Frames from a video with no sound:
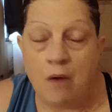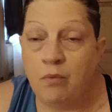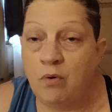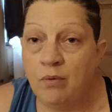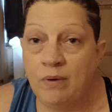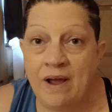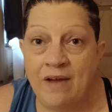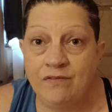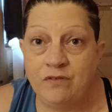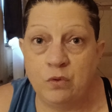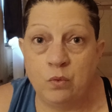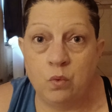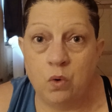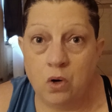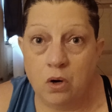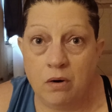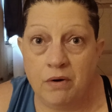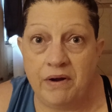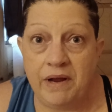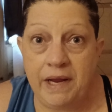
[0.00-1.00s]
won't have to
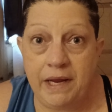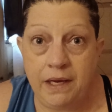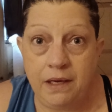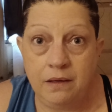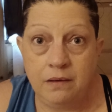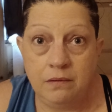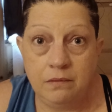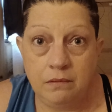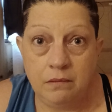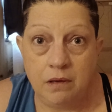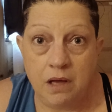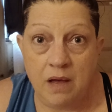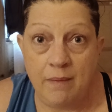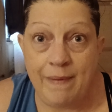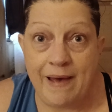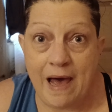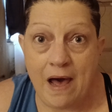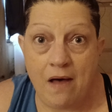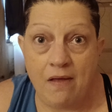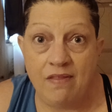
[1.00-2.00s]
worry
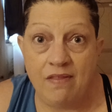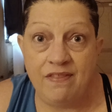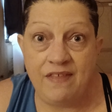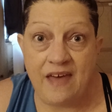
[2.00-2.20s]
about